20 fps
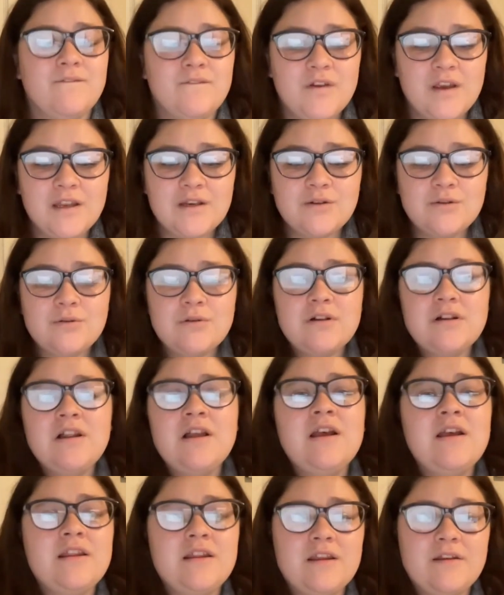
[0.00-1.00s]
FanDuel
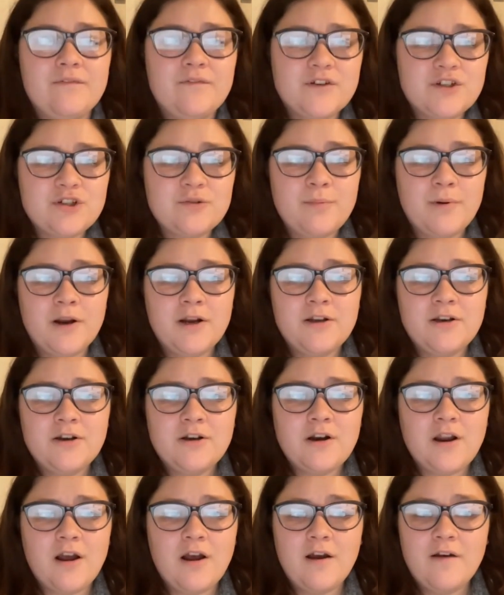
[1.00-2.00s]
the official
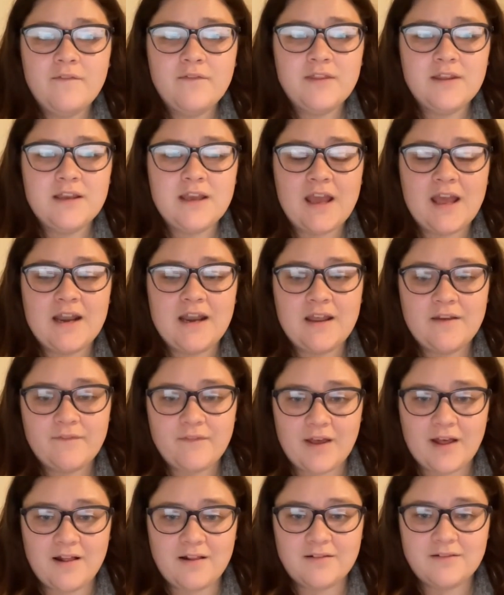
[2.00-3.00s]
partner of the
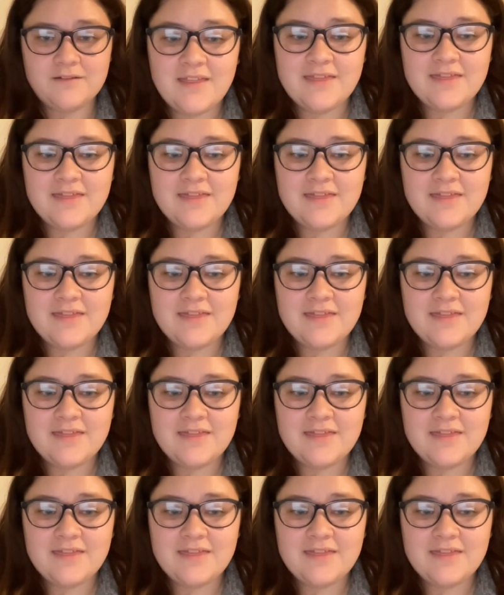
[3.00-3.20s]
NFL.